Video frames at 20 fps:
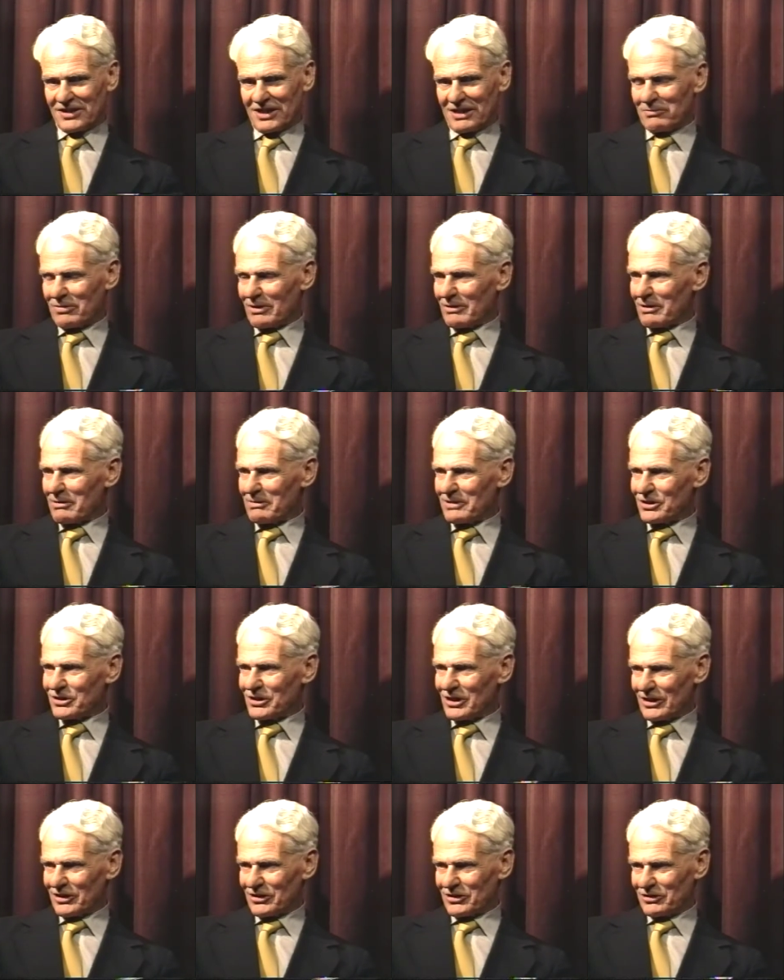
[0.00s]
There'd probably be
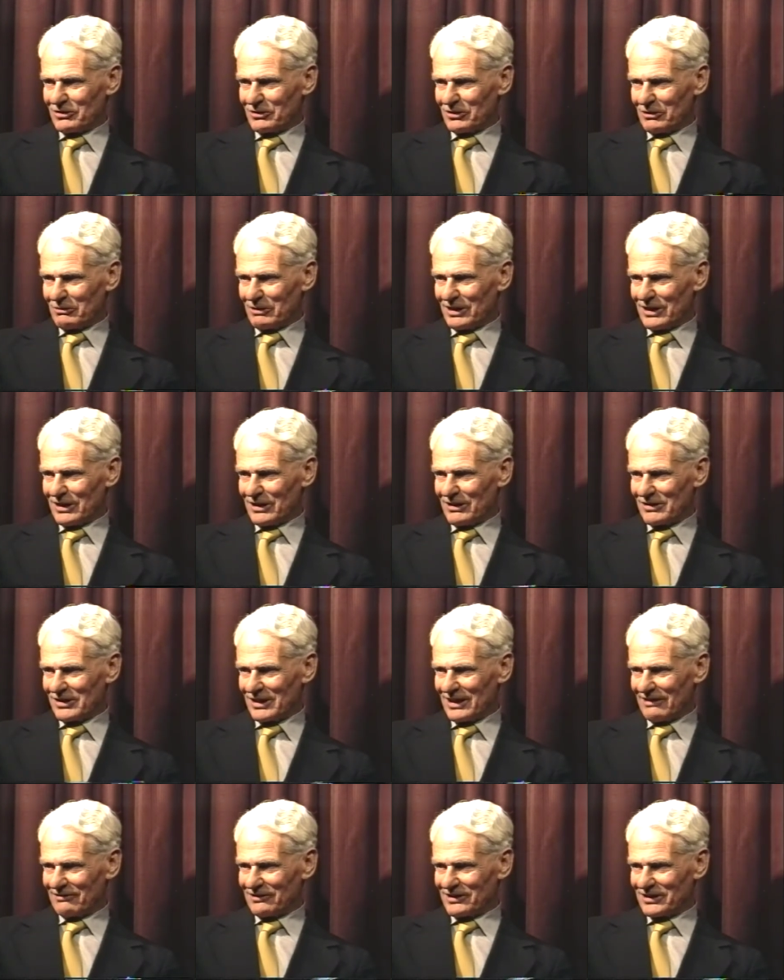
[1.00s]
shots through the windows
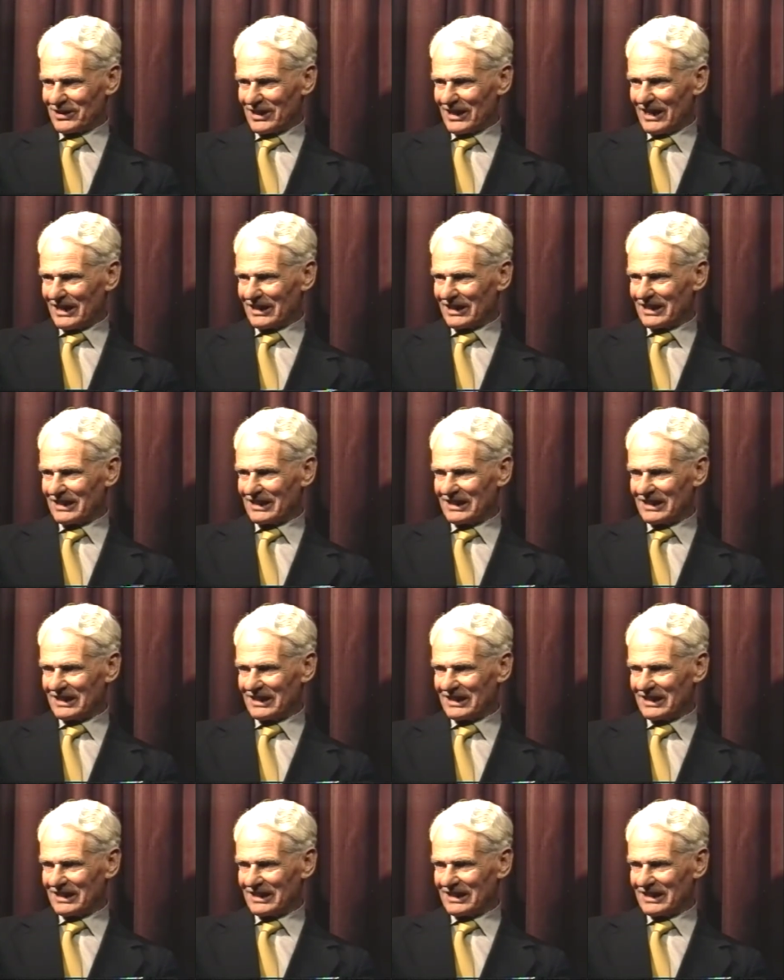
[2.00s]
after dark